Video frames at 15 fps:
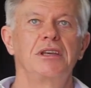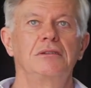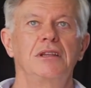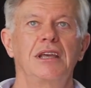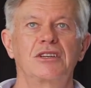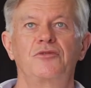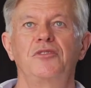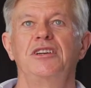
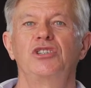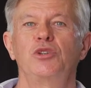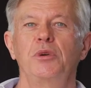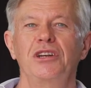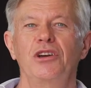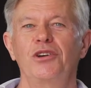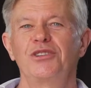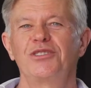next feature we
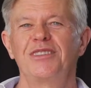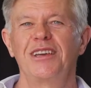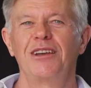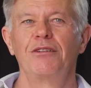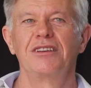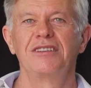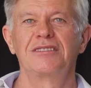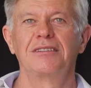notice there
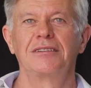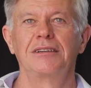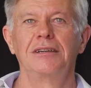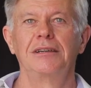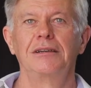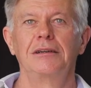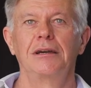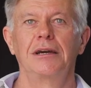is
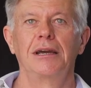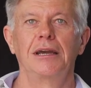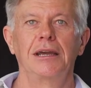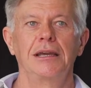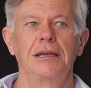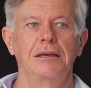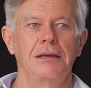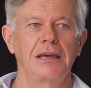
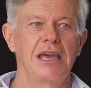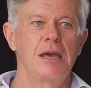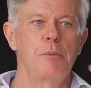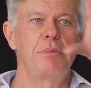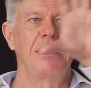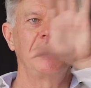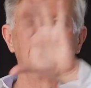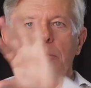a
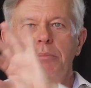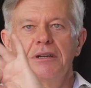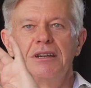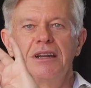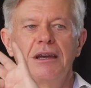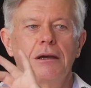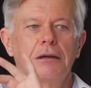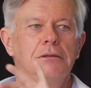hairpin up and
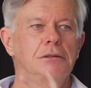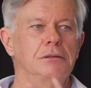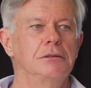down,